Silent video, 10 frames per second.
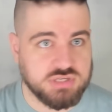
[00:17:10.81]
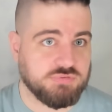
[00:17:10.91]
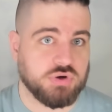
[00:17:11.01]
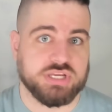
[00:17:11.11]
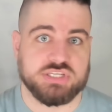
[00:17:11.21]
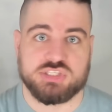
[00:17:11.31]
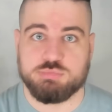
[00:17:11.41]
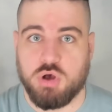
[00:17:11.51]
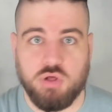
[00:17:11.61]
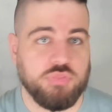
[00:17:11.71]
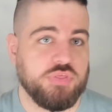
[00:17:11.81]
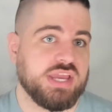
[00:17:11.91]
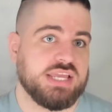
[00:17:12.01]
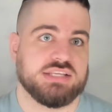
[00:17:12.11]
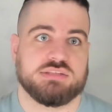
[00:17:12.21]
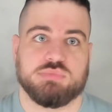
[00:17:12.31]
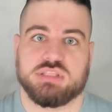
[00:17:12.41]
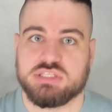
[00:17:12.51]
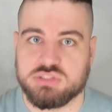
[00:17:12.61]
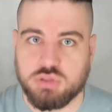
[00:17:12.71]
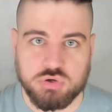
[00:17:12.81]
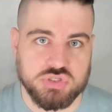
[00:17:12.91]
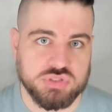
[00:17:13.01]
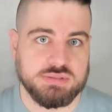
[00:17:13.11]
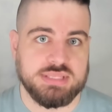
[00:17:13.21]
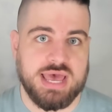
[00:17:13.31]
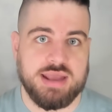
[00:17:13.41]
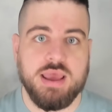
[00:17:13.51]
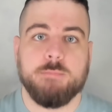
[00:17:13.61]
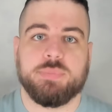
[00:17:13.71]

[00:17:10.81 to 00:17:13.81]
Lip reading: converting a small thing into something that is larger than that,